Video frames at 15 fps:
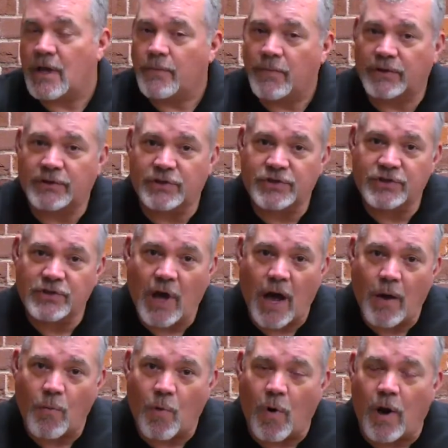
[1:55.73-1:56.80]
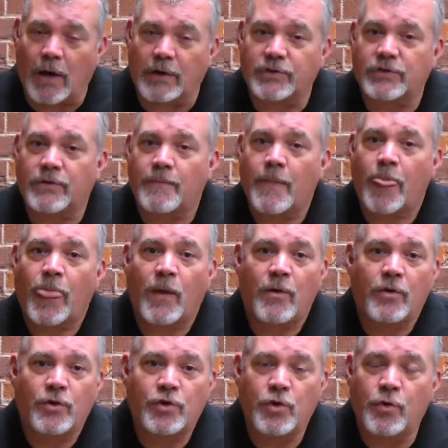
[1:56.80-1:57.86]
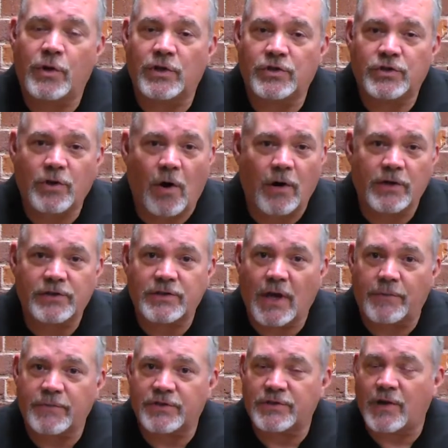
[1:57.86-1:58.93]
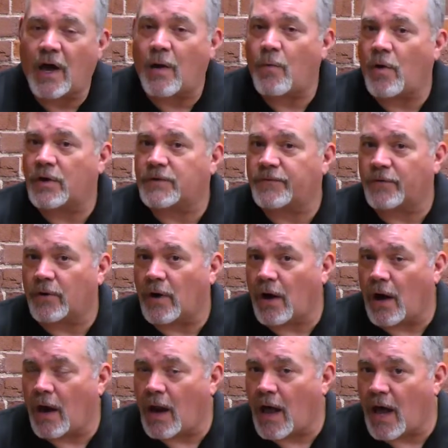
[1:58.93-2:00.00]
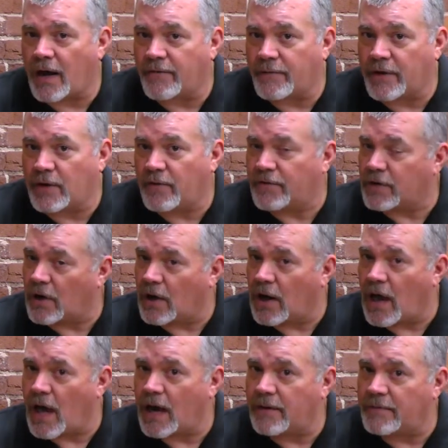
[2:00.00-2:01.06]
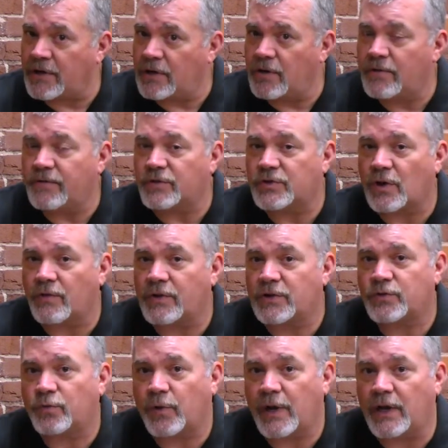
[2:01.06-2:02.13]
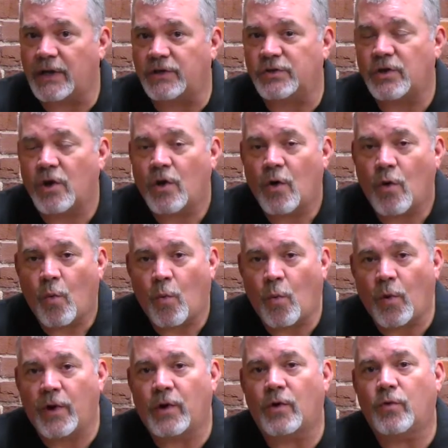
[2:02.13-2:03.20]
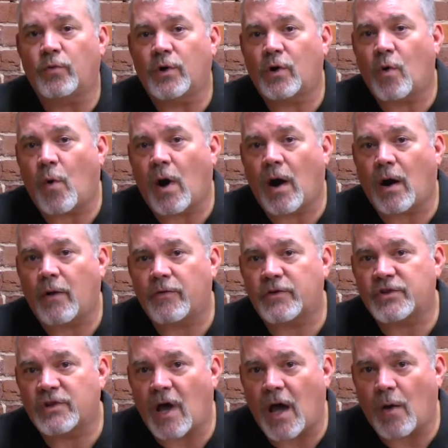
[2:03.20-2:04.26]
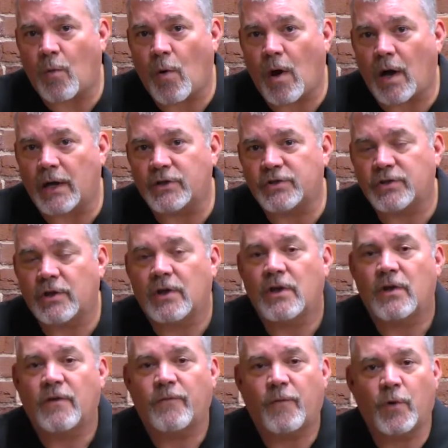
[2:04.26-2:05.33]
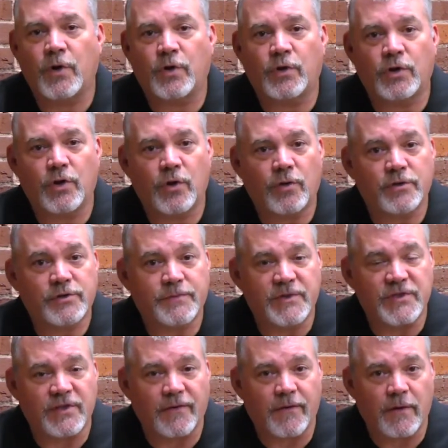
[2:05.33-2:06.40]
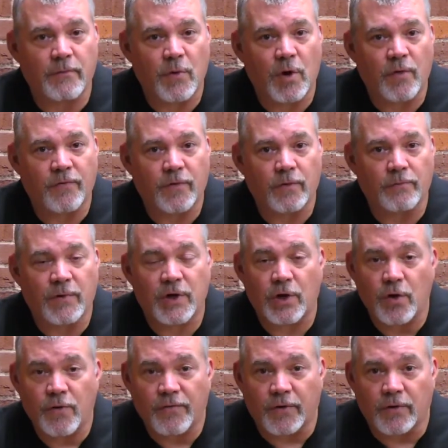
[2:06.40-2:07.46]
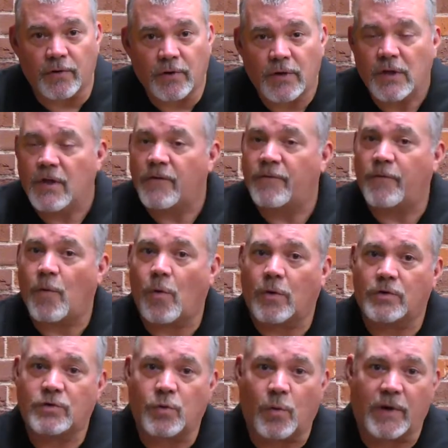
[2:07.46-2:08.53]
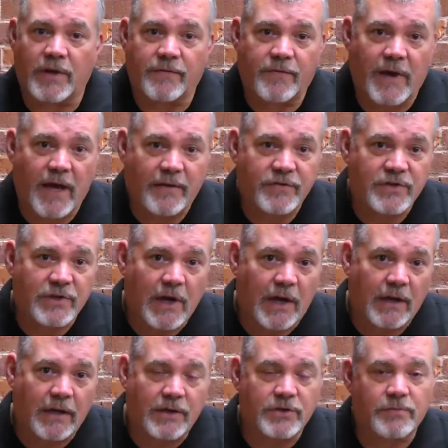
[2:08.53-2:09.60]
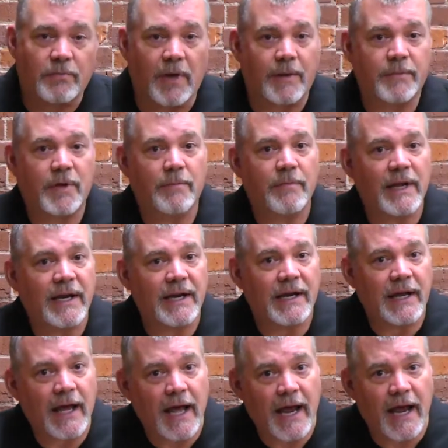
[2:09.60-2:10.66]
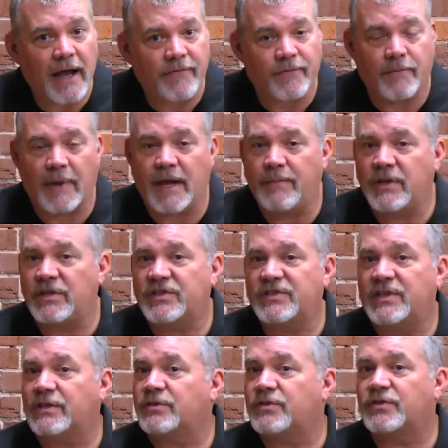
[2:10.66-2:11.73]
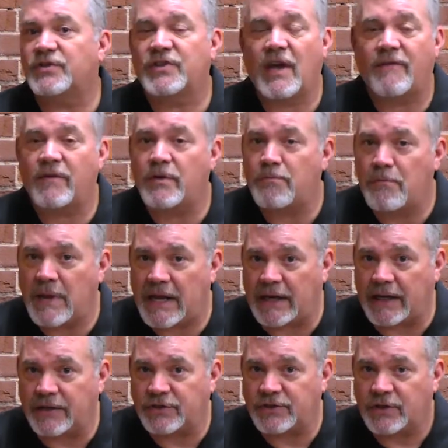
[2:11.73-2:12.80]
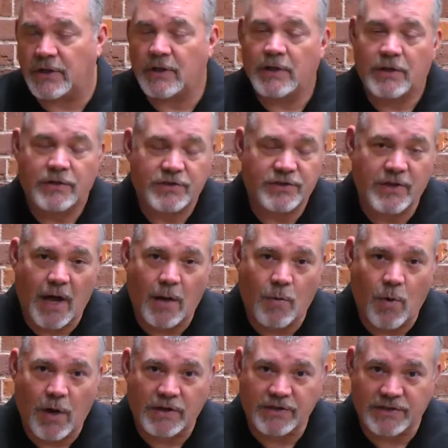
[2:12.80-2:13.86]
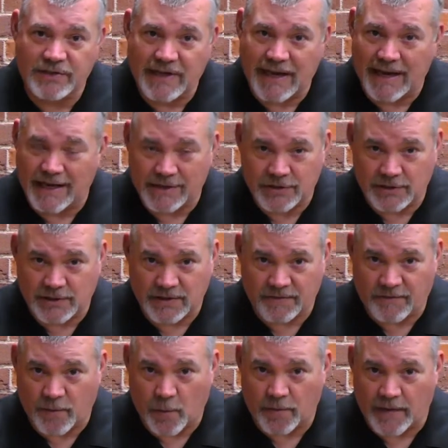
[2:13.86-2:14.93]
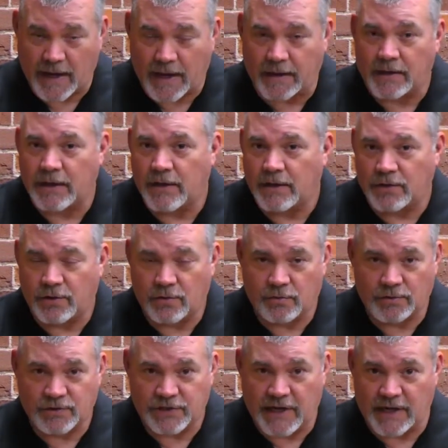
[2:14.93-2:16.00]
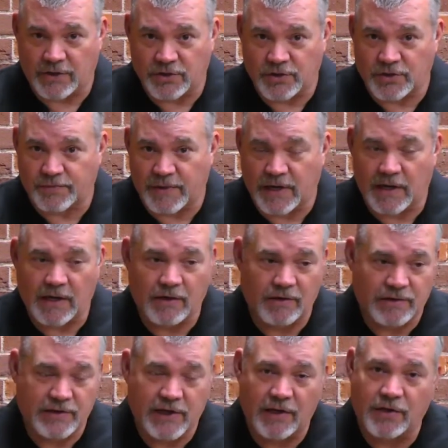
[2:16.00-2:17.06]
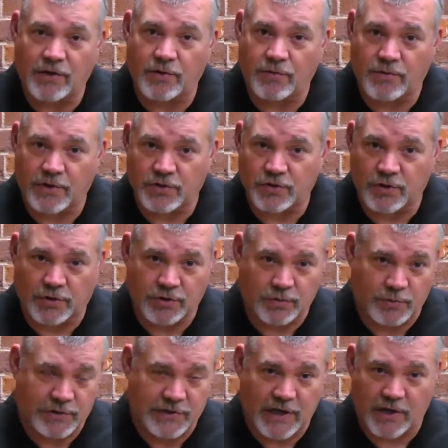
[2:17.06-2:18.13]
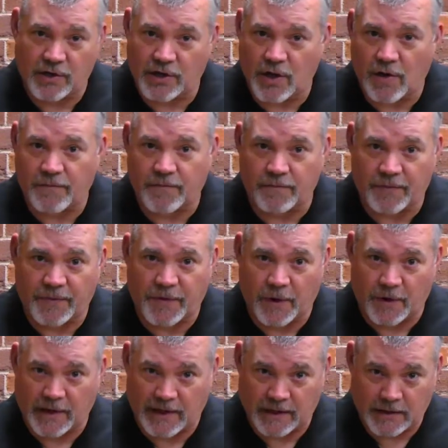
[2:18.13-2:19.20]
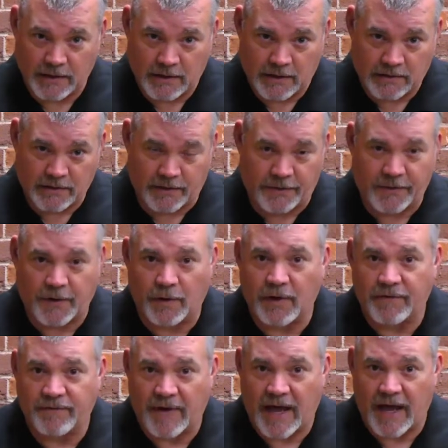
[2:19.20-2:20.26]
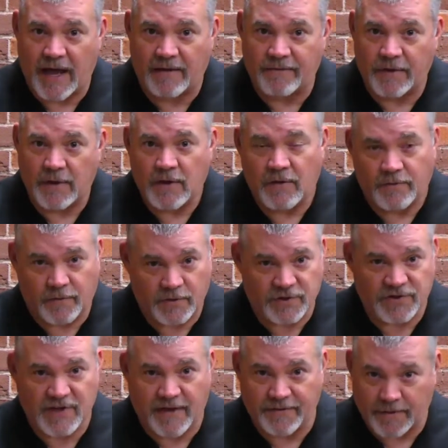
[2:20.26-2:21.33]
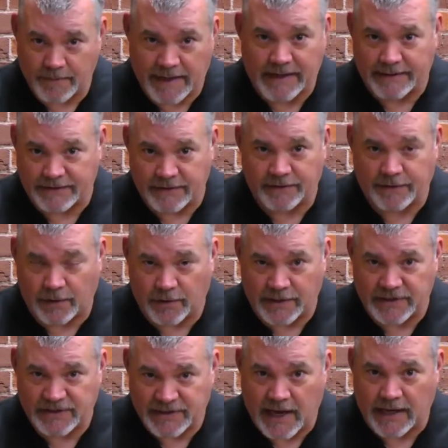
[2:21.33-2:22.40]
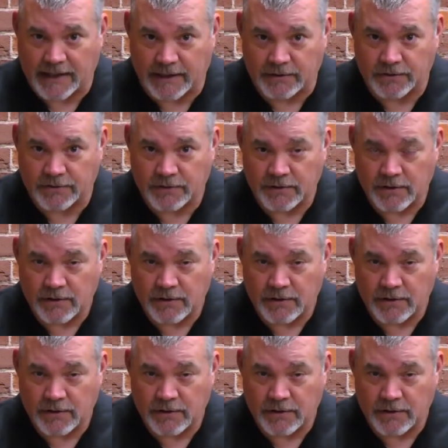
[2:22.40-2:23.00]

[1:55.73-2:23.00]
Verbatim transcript: But the stopwatch, you can start and stop the stopwatch for a lot of maneuvers. A lot of maneuvers on this race will require the stopwatch for you to do a specific mover, maneuver for 25 seconds, maybe a minute and a half, maybe six or seven minutes. Stopwatch is excellent for that. You will change the speed. It'll tell you, the instructions will tell you to go from 30 to 35 for 7 minutes and 30 seconds.